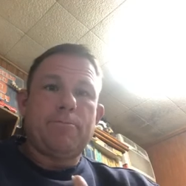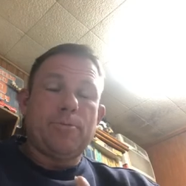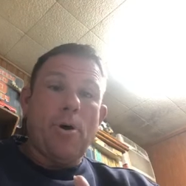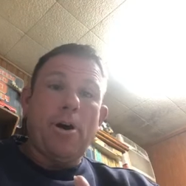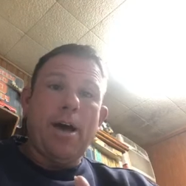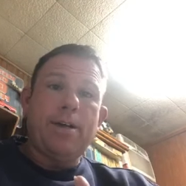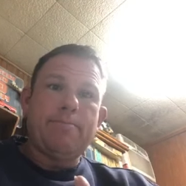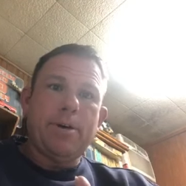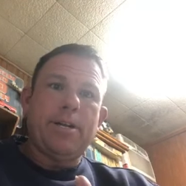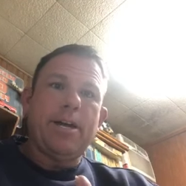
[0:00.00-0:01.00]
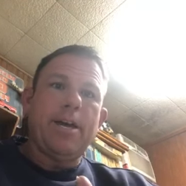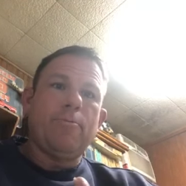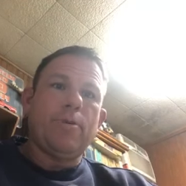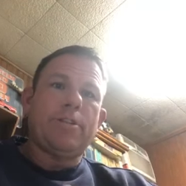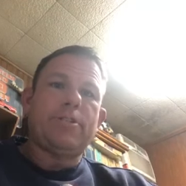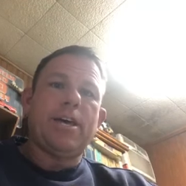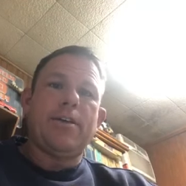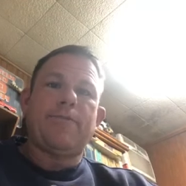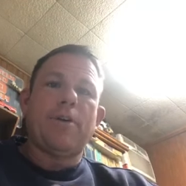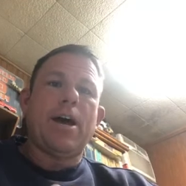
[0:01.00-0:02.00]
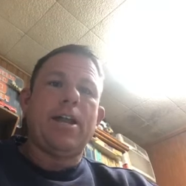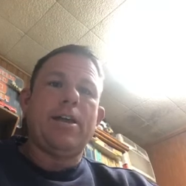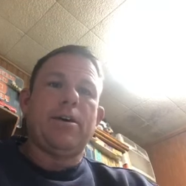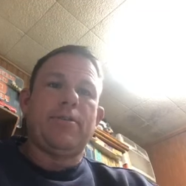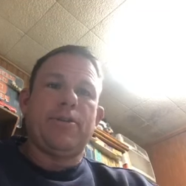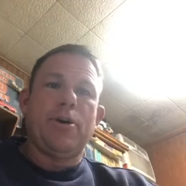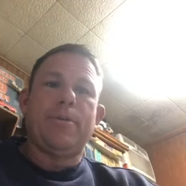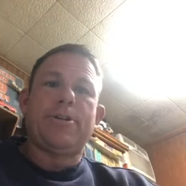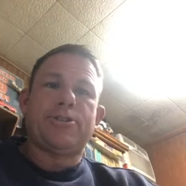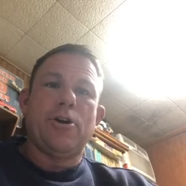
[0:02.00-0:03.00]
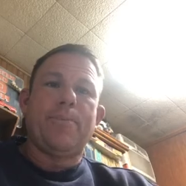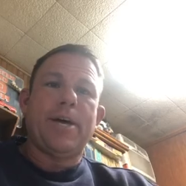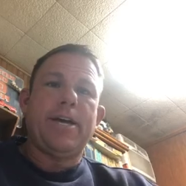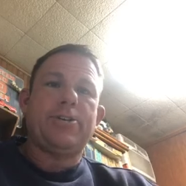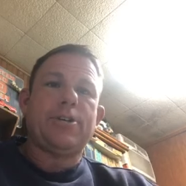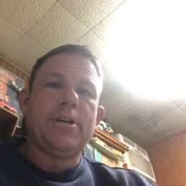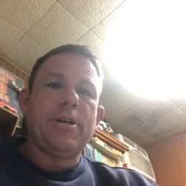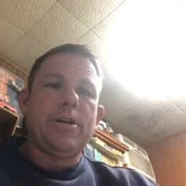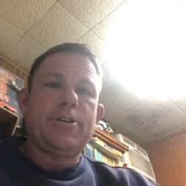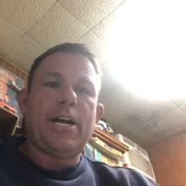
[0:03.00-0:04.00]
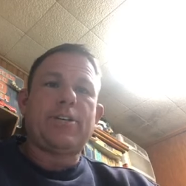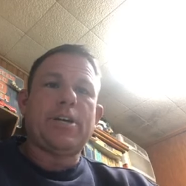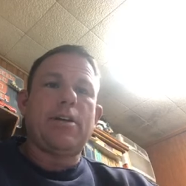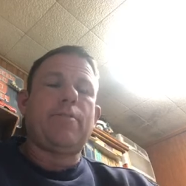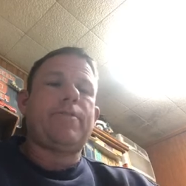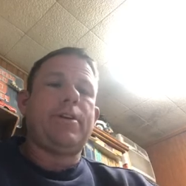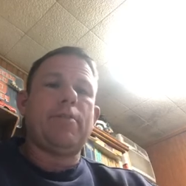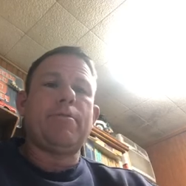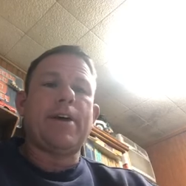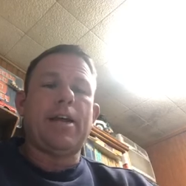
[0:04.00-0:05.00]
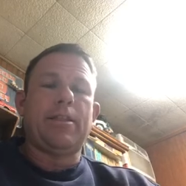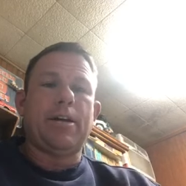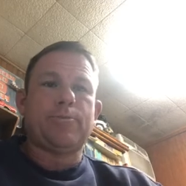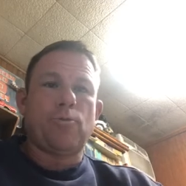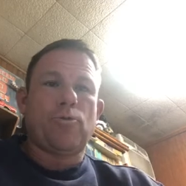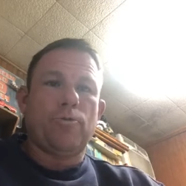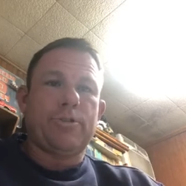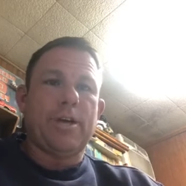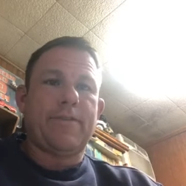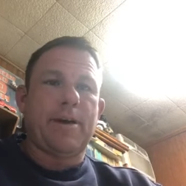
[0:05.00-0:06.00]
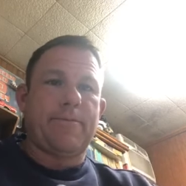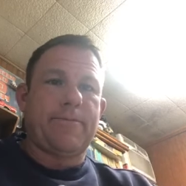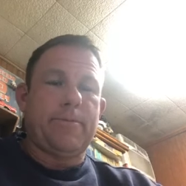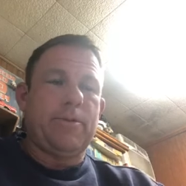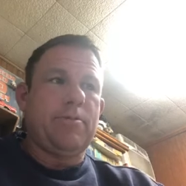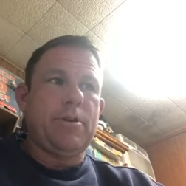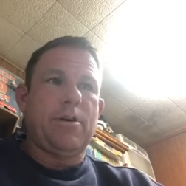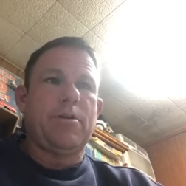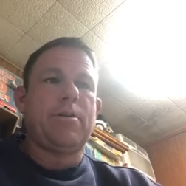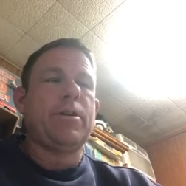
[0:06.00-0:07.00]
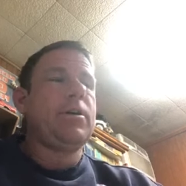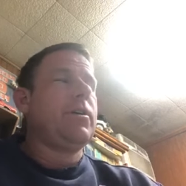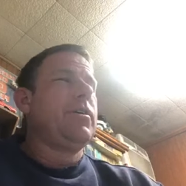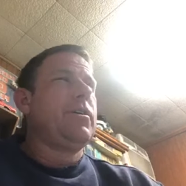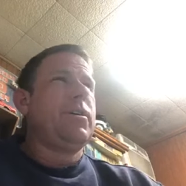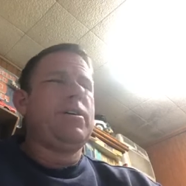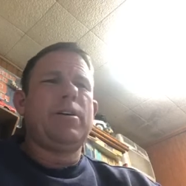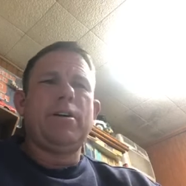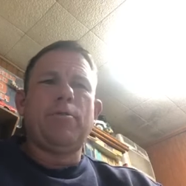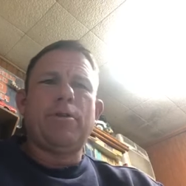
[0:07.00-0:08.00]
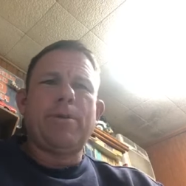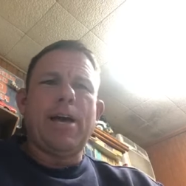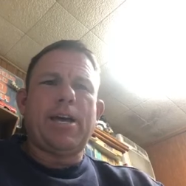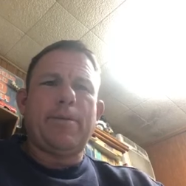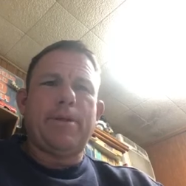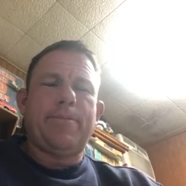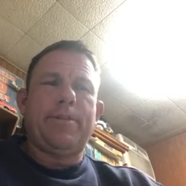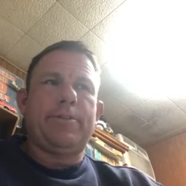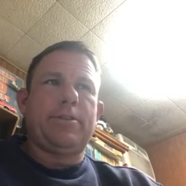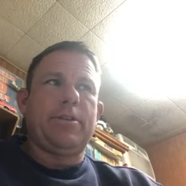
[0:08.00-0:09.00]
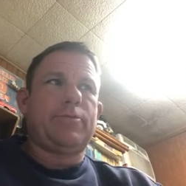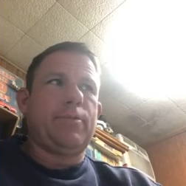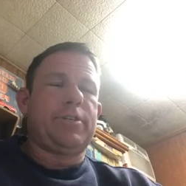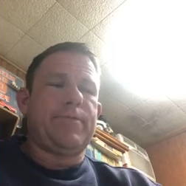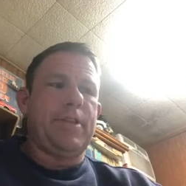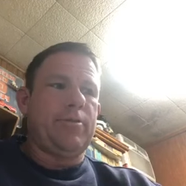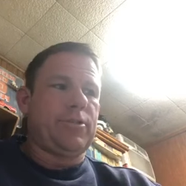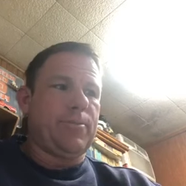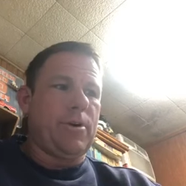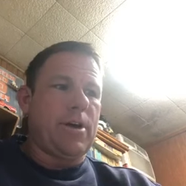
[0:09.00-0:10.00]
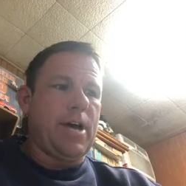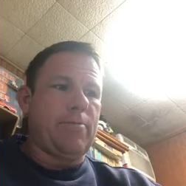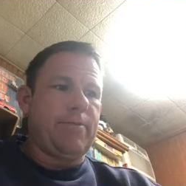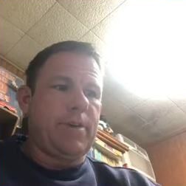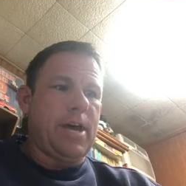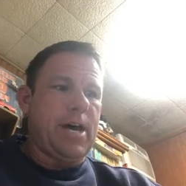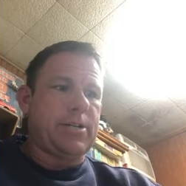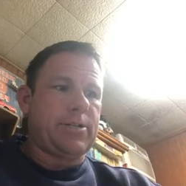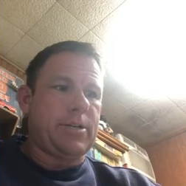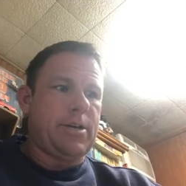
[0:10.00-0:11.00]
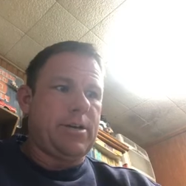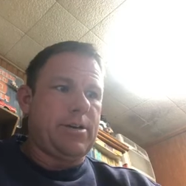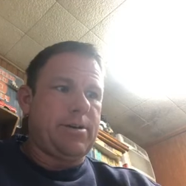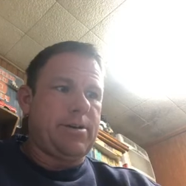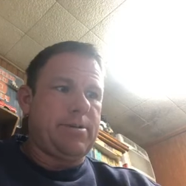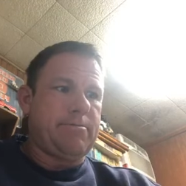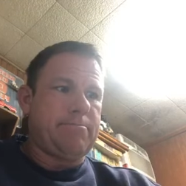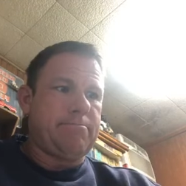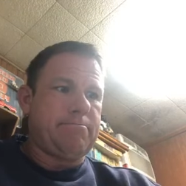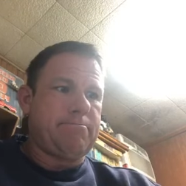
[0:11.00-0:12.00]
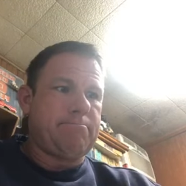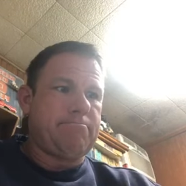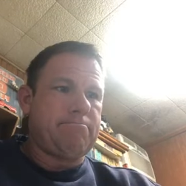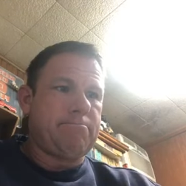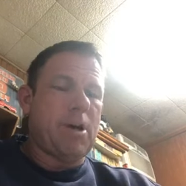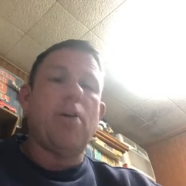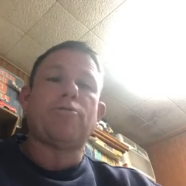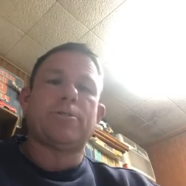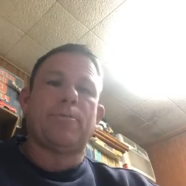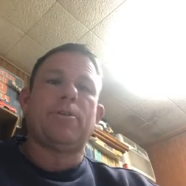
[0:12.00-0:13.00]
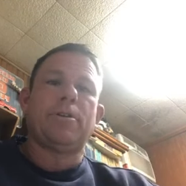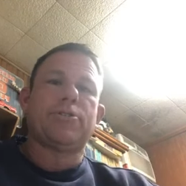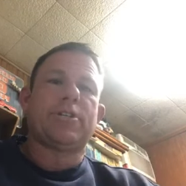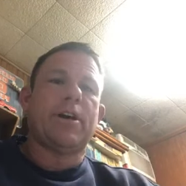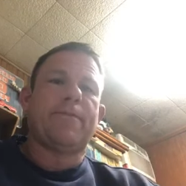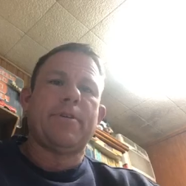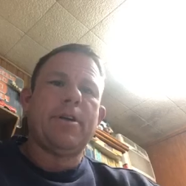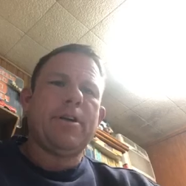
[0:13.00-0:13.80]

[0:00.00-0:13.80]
night, Monday, Wednesday, and Friday on the Nobody Show page. Check us out over there. We've got lots more cool stuff coming from the new yard. What do we got coming up into this week's videos? Tomorrow night we've got some earlier stuff,